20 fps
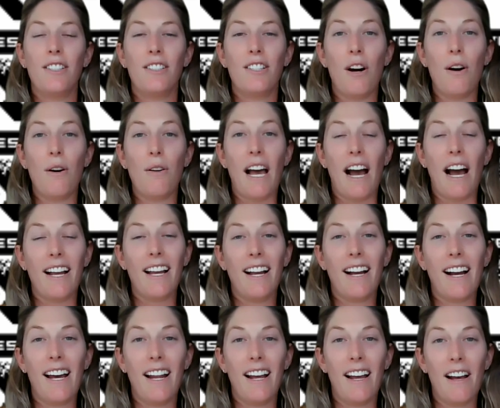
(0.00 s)
So that can
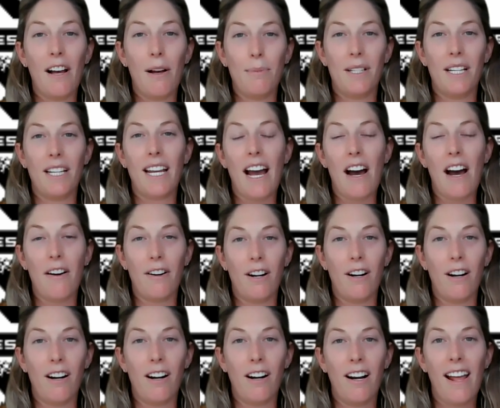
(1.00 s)
kind of help to
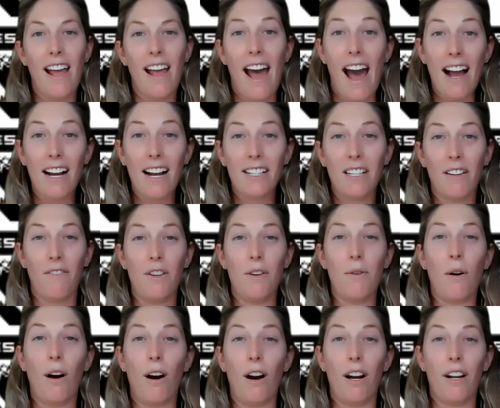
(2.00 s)
counteract if
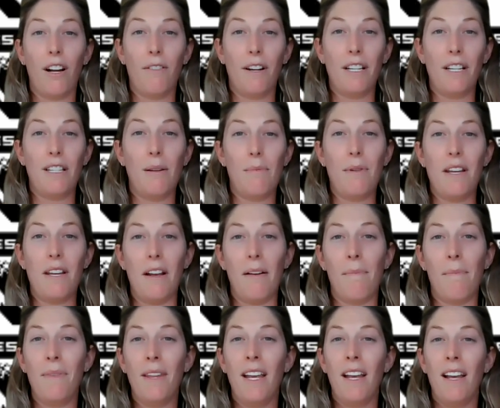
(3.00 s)
you are going to
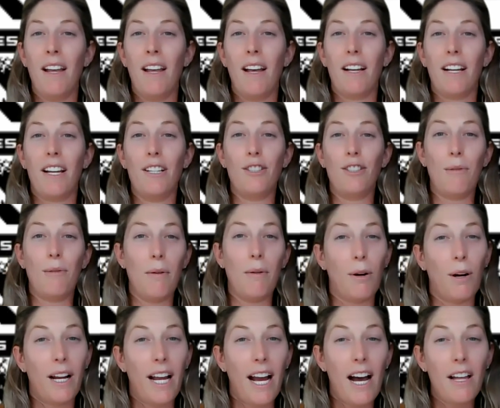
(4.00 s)
be consuming
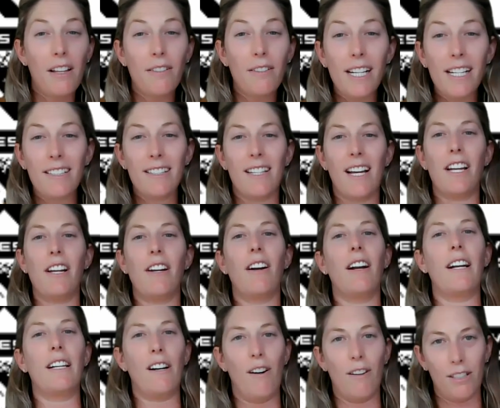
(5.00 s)
more calories, that
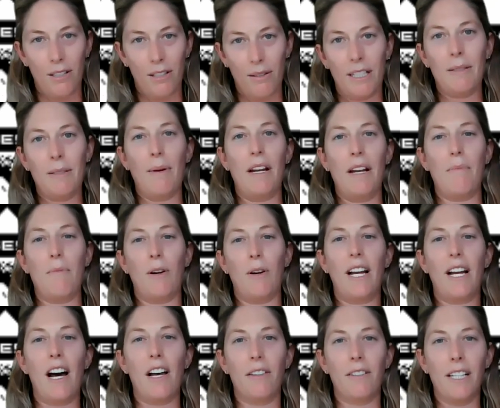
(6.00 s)
you're also expending more
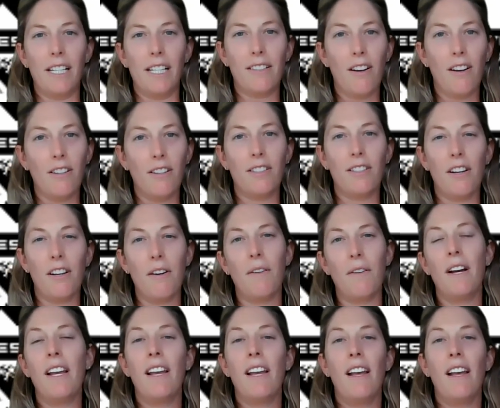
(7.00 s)
calories. Also,